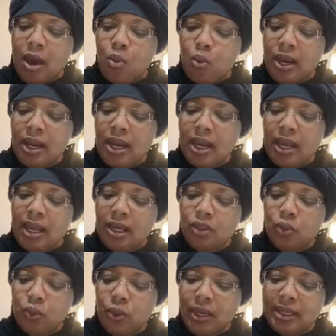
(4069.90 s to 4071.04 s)
and when it
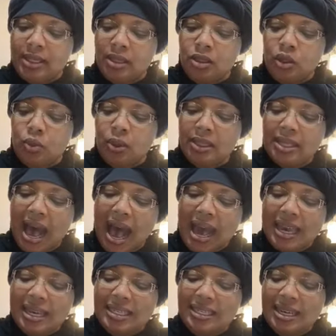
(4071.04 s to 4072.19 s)
is risen to its
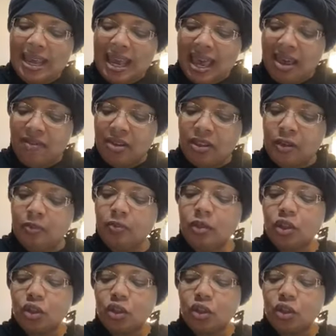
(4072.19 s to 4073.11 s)
highest in the heavens,